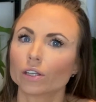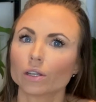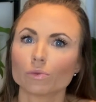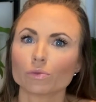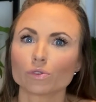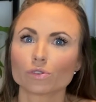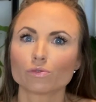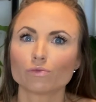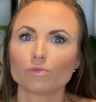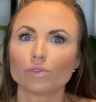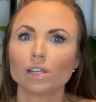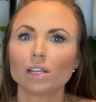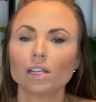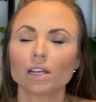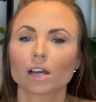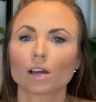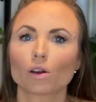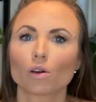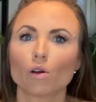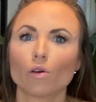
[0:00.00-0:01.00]
That was really
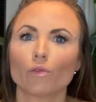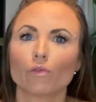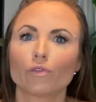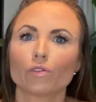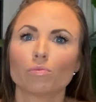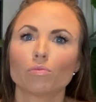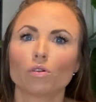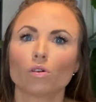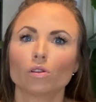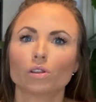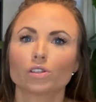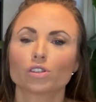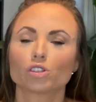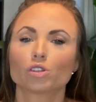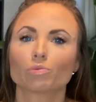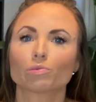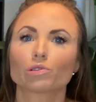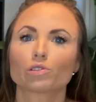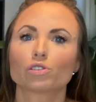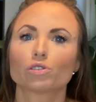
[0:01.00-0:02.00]
uncomfortable and
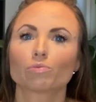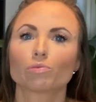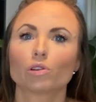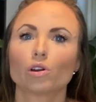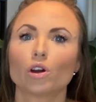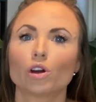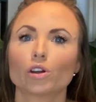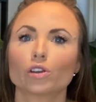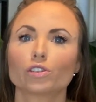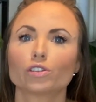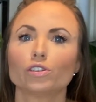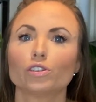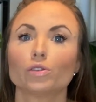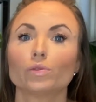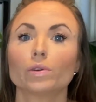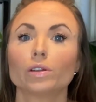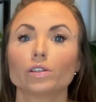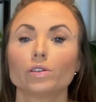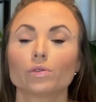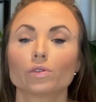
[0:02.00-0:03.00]
super hard to do,
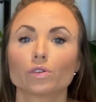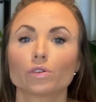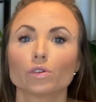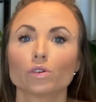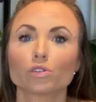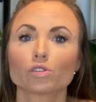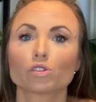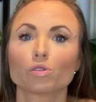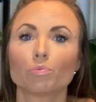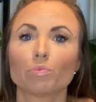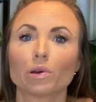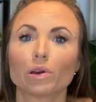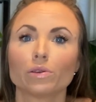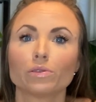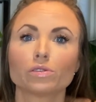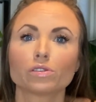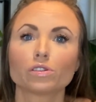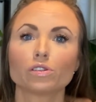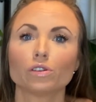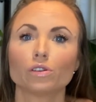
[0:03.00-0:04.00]
and you are not
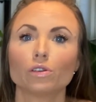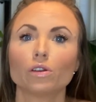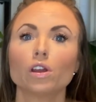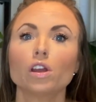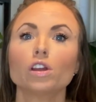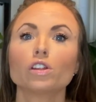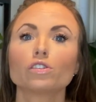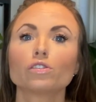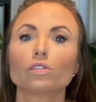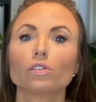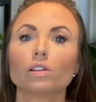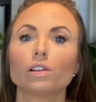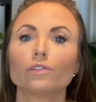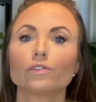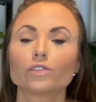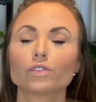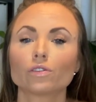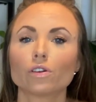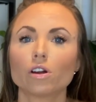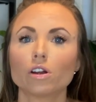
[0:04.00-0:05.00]
supposed to lift
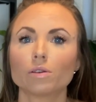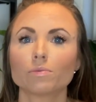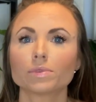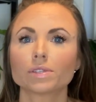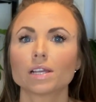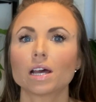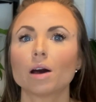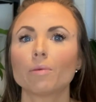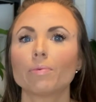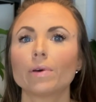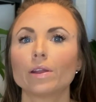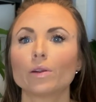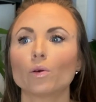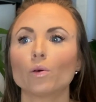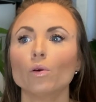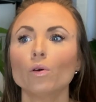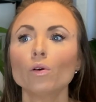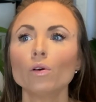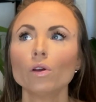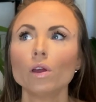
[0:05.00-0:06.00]
your arms up at
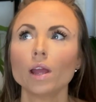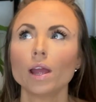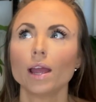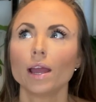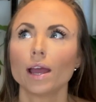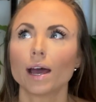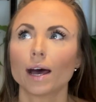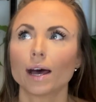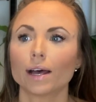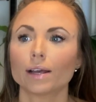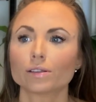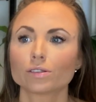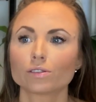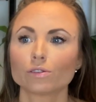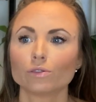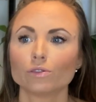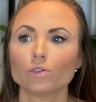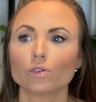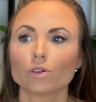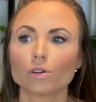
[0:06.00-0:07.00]
all. So
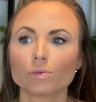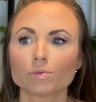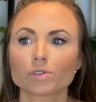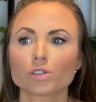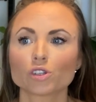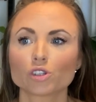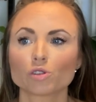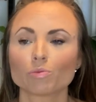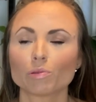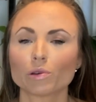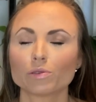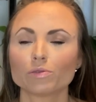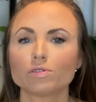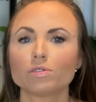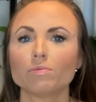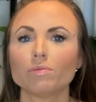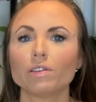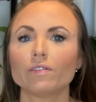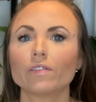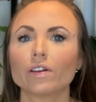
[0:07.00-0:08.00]
your arms are supposed to
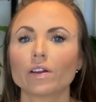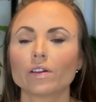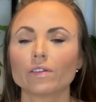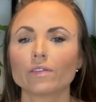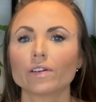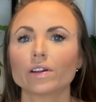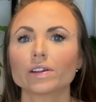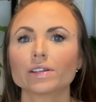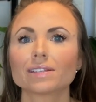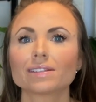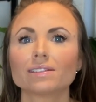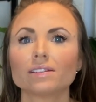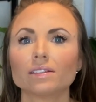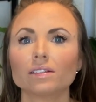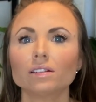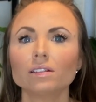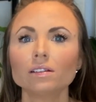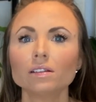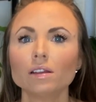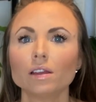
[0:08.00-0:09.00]
be very
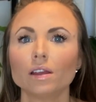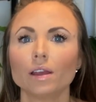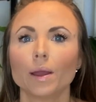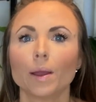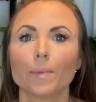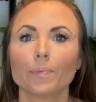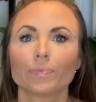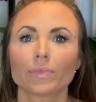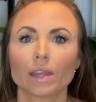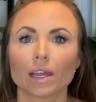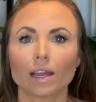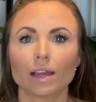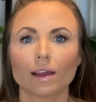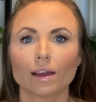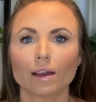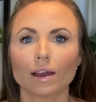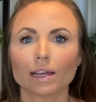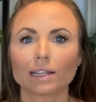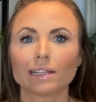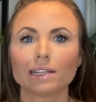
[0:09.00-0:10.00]
still,
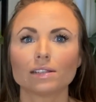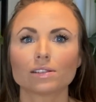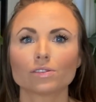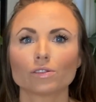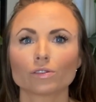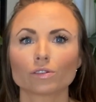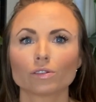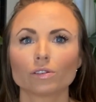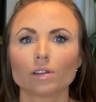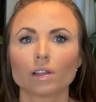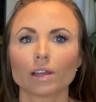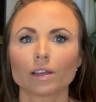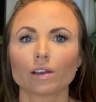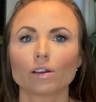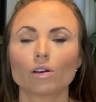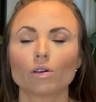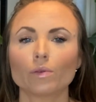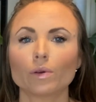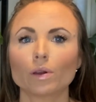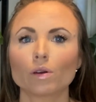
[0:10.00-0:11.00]
at least not like
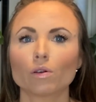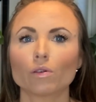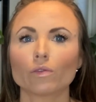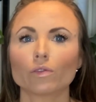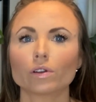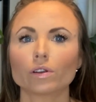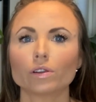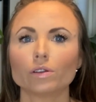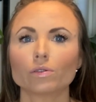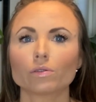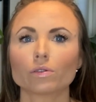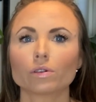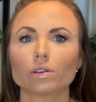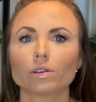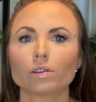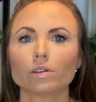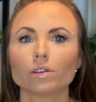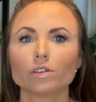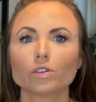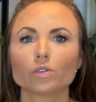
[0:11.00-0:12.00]
going over
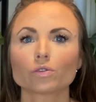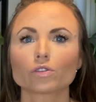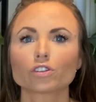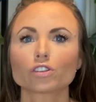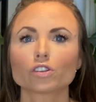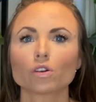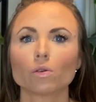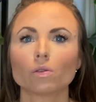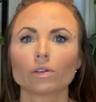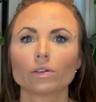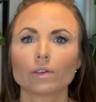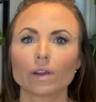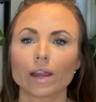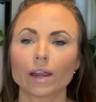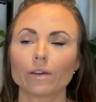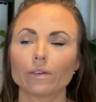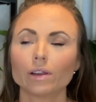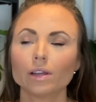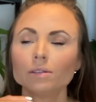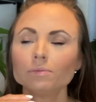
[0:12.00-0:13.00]
your shoulder
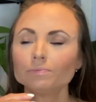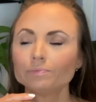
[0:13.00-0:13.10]
area.